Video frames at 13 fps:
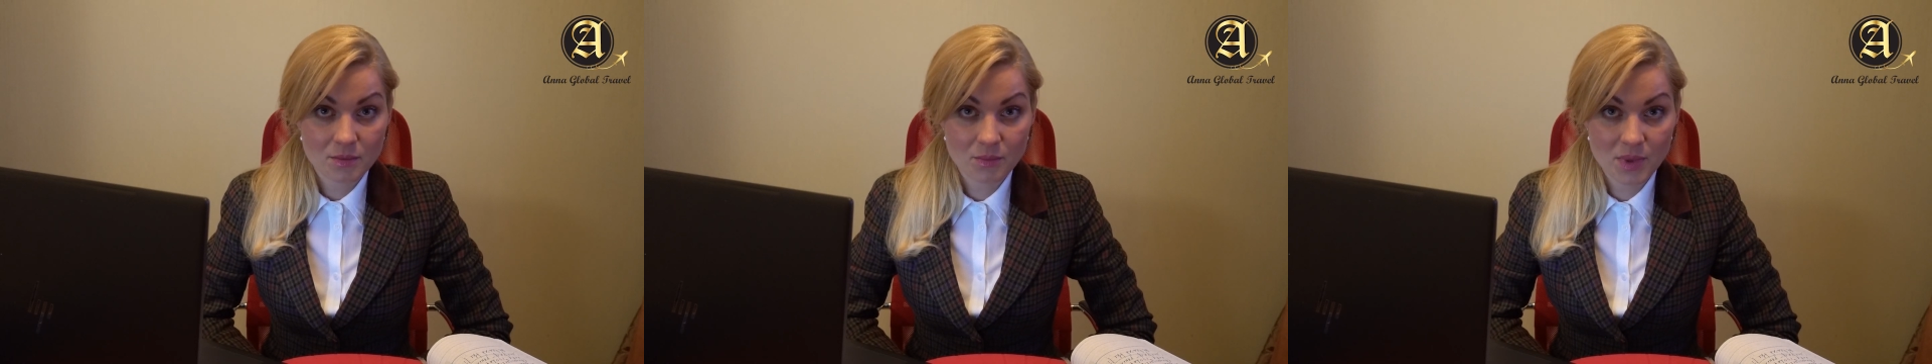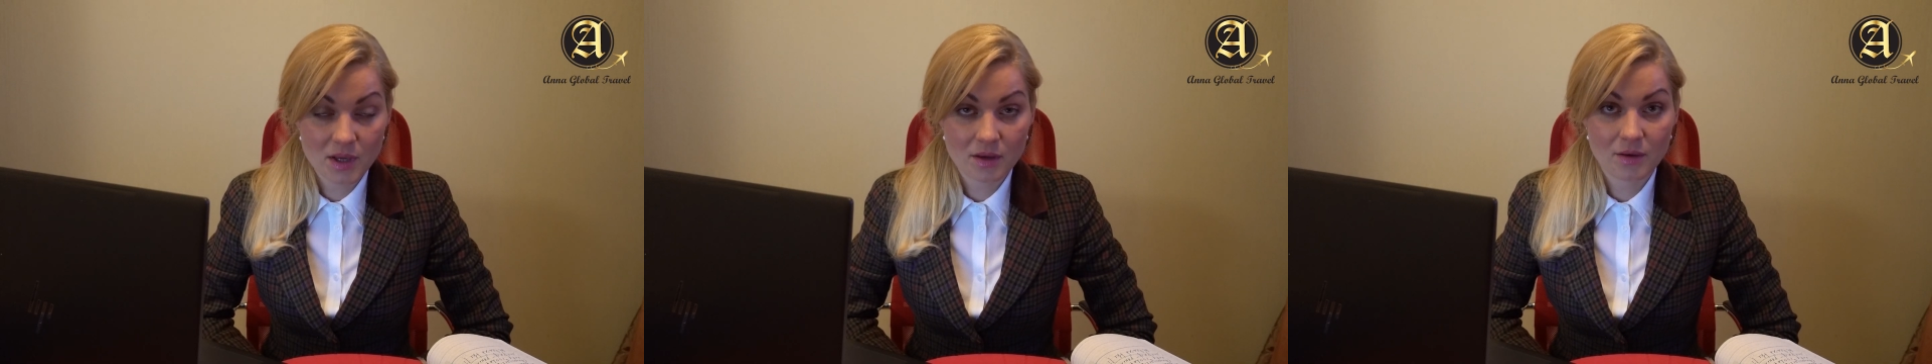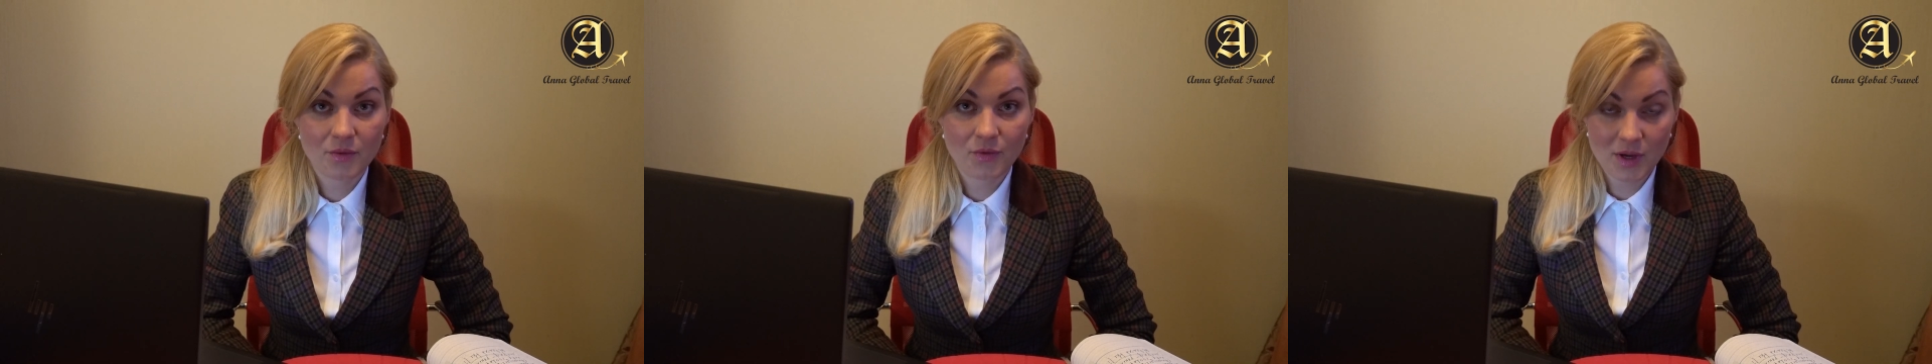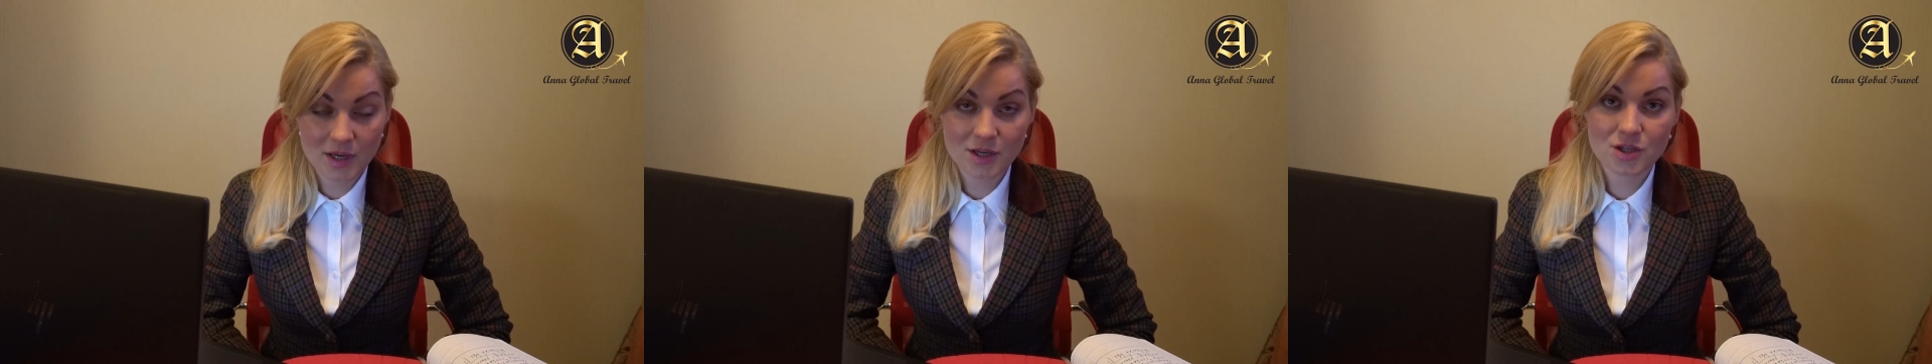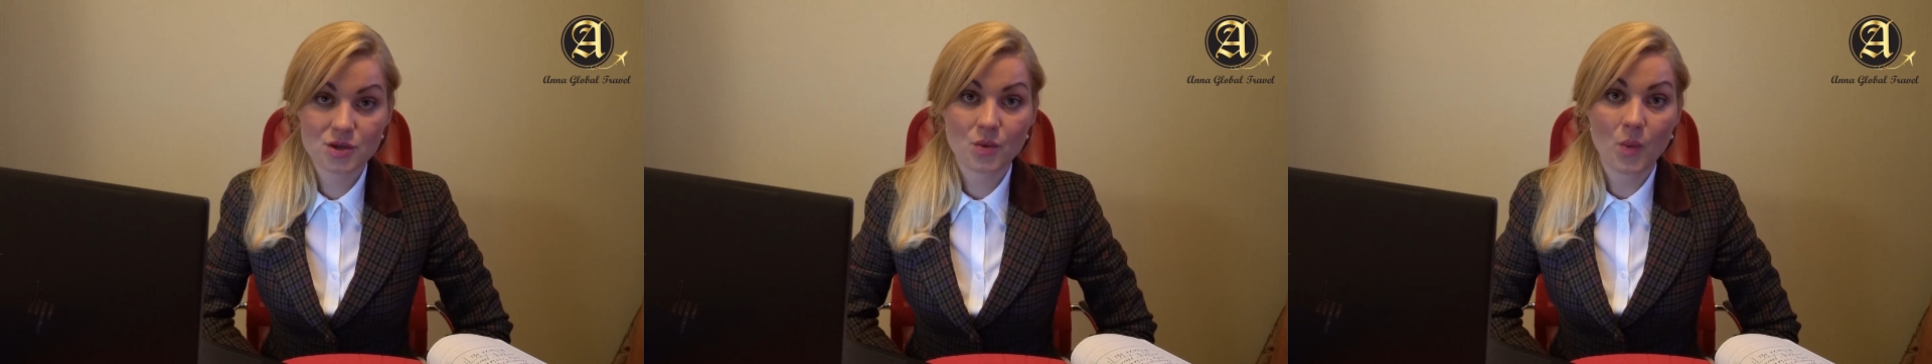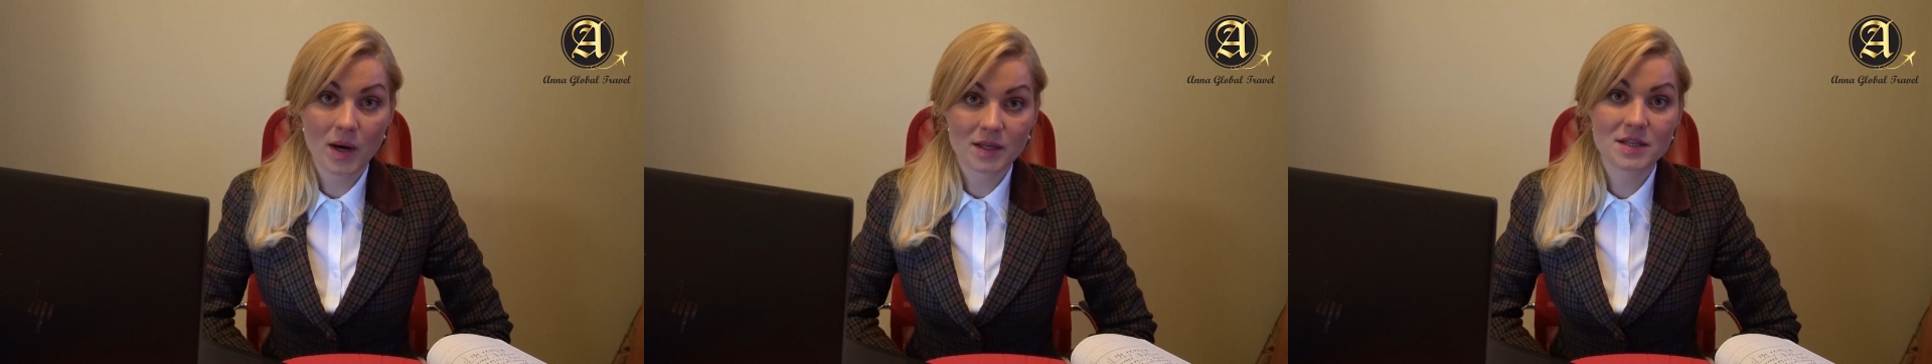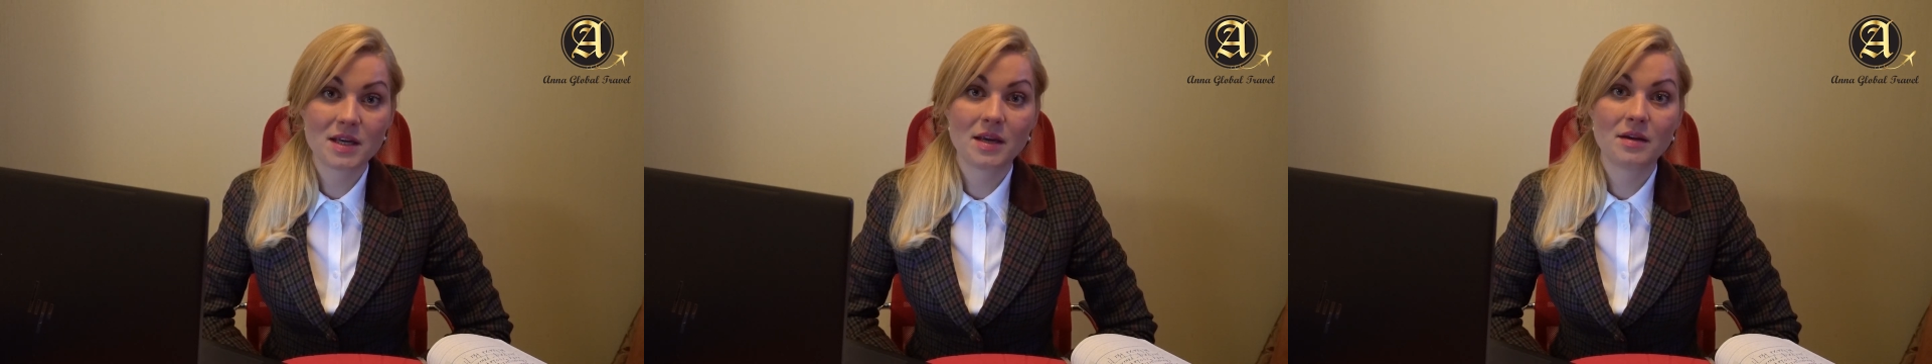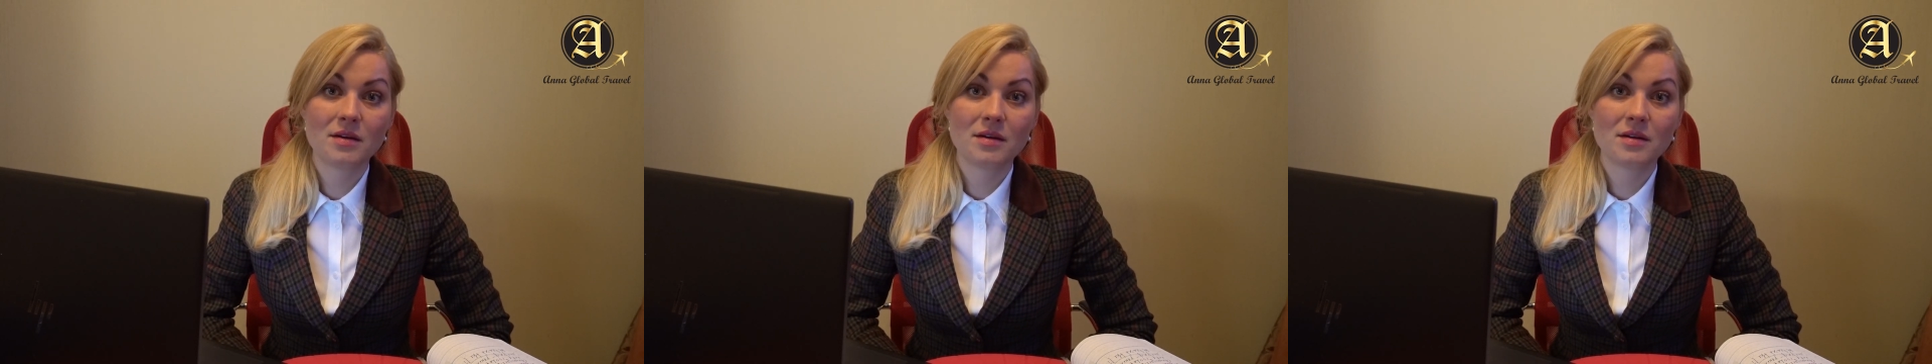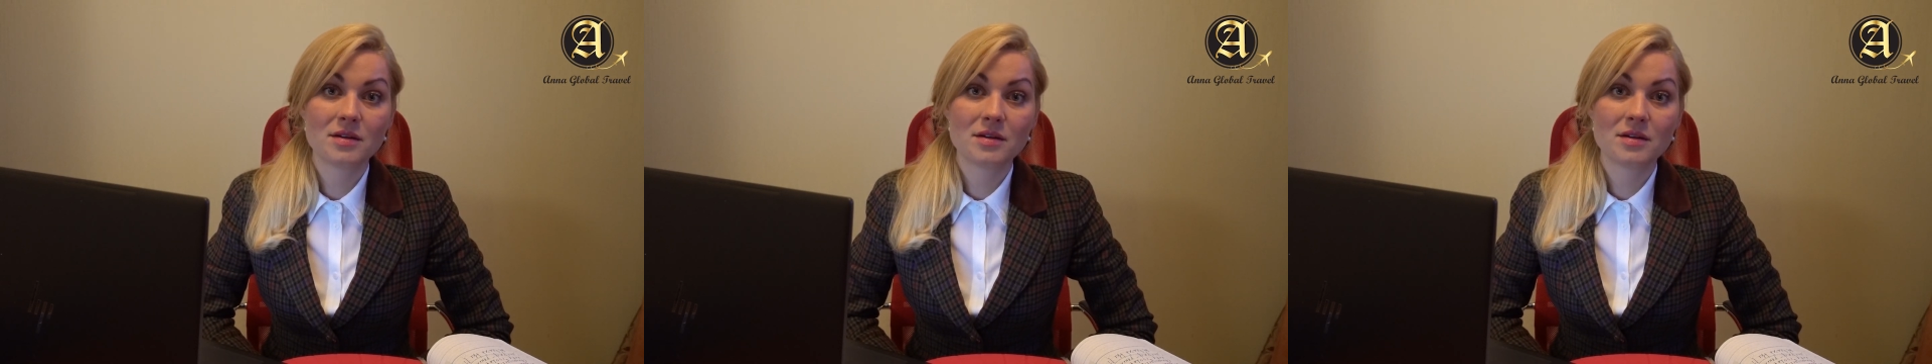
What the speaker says: be finished one day.